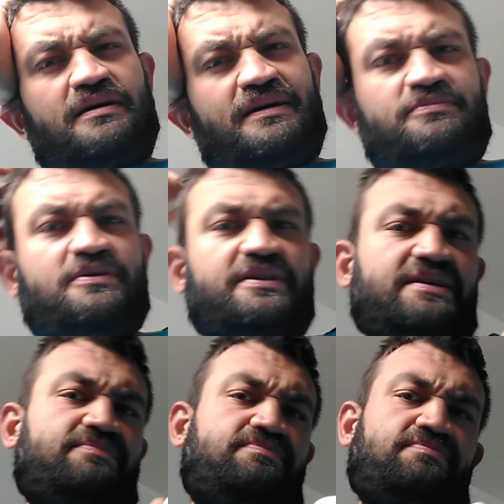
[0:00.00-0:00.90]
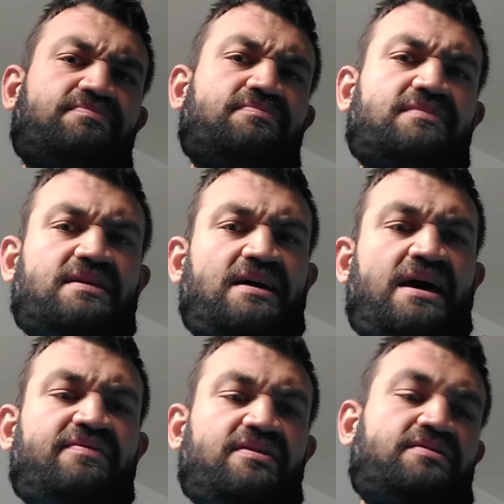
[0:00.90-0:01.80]
I really, I
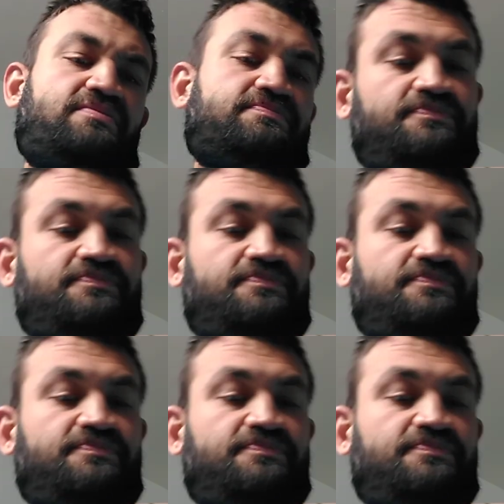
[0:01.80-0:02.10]
have a,